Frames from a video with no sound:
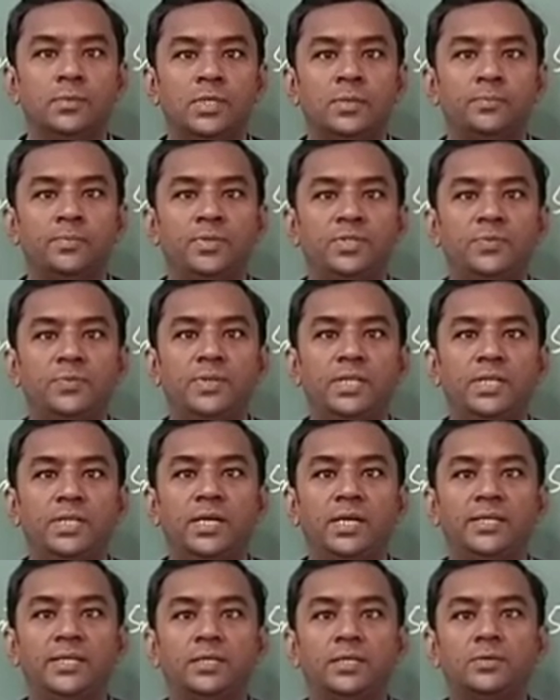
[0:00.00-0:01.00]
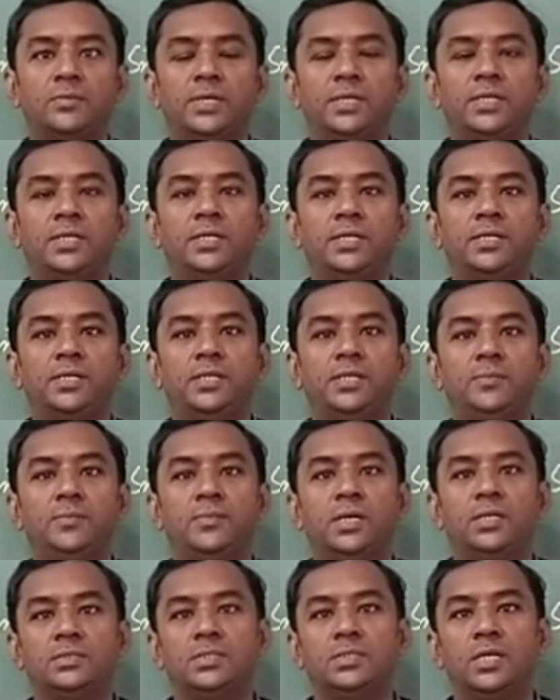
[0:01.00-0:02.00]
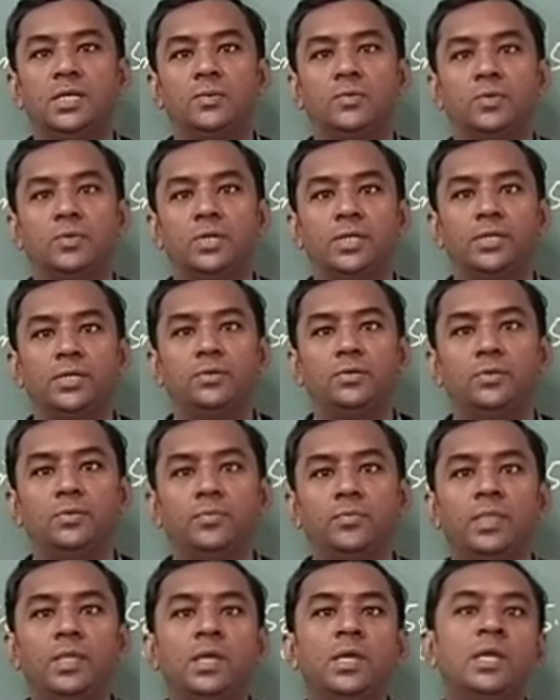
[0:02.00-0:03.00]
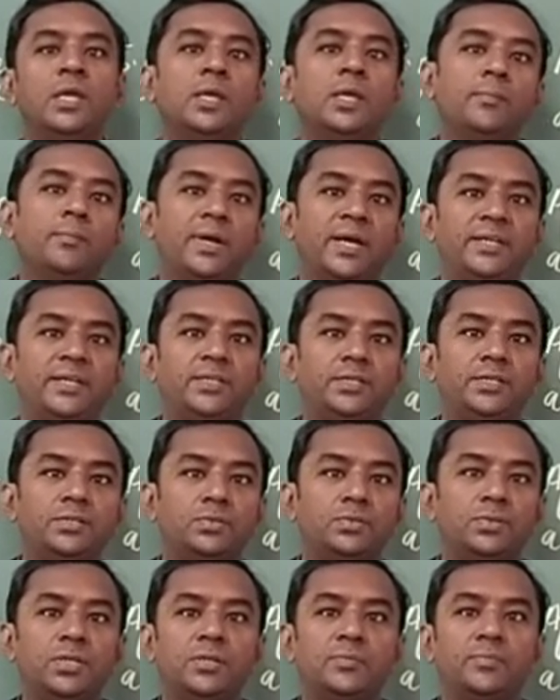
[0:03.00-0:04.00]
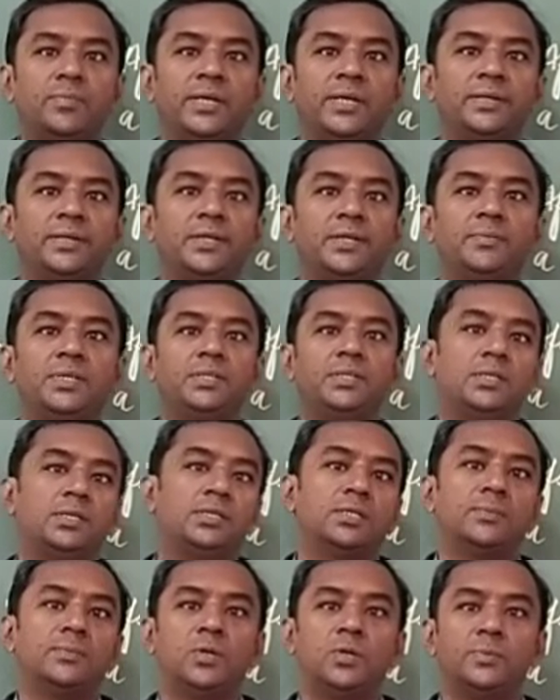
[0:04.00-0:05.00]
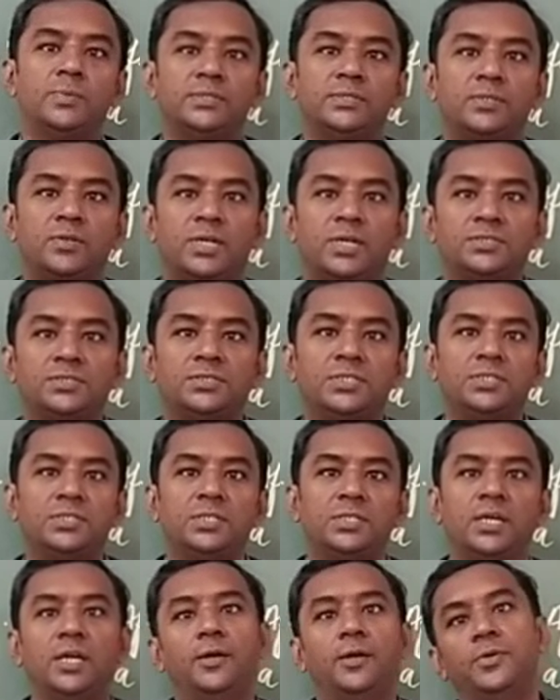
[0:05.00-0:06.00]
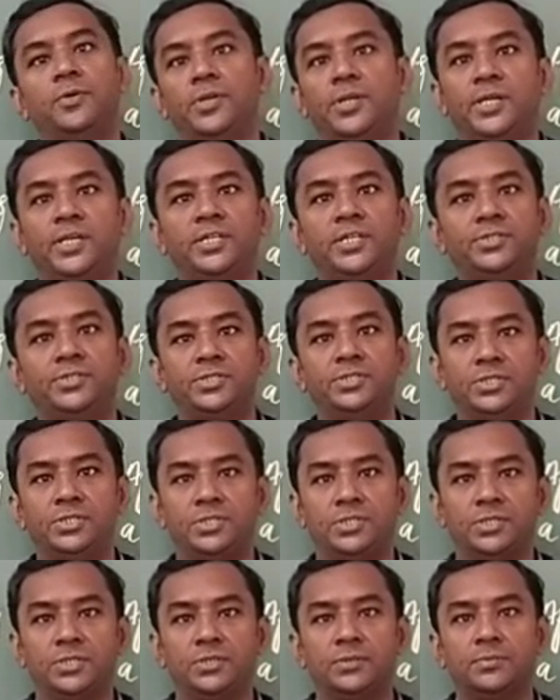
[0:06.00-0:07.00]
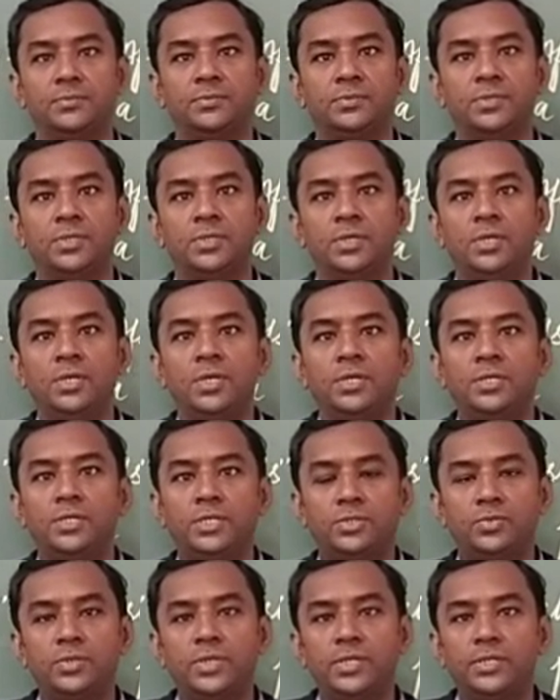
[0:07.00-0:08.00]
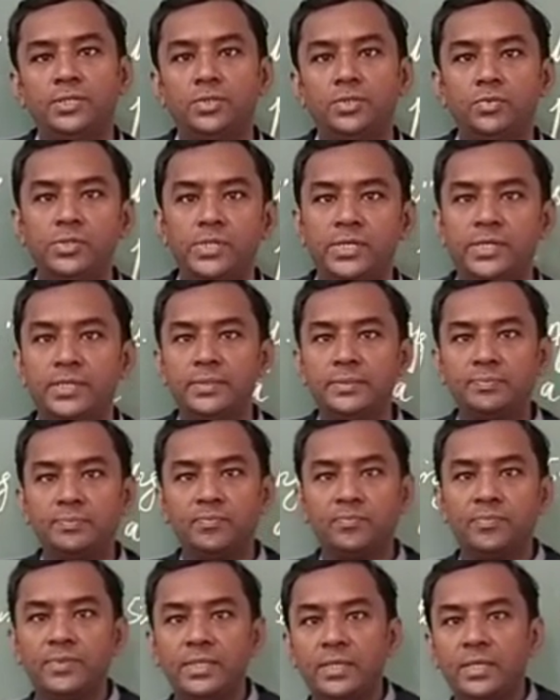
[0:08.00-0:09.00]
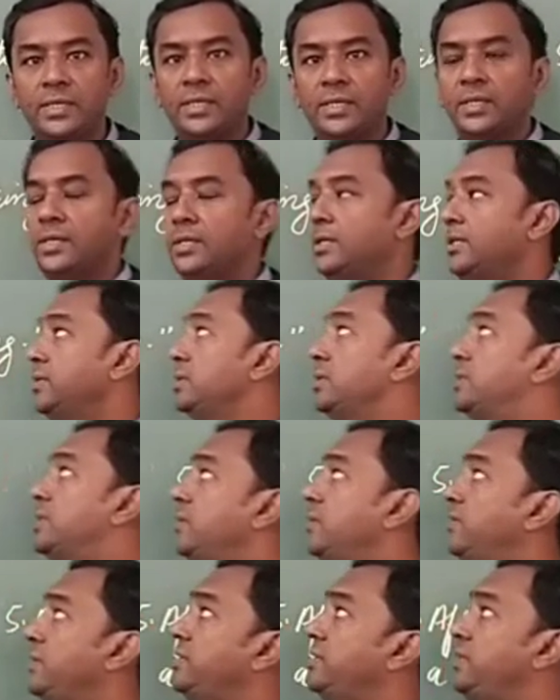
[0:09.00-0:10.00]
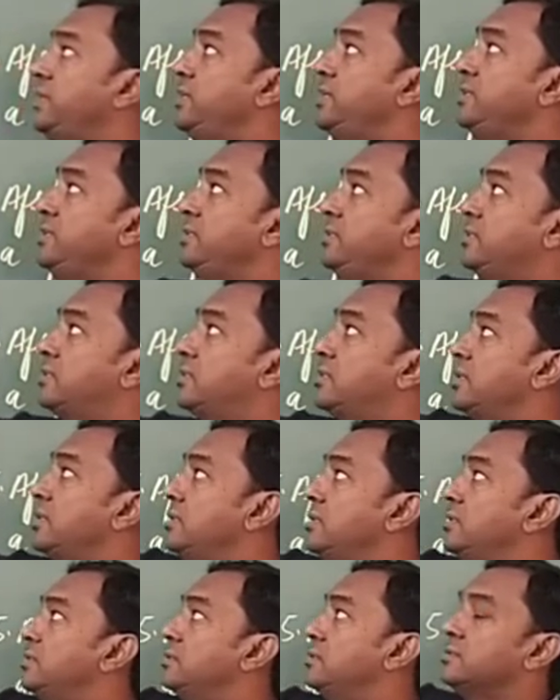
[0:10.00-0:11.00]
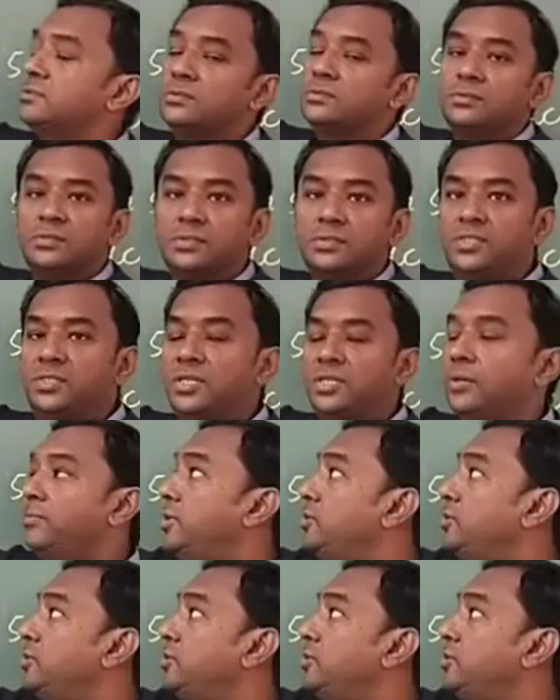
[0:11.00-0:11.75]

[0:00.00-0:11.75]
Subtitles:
Bismillahirrahmanirrahim. Assalamu alaikum. My dear student, my name is Rana Mohammad Rashid. I am your English teacher. Dear student, today, 17th December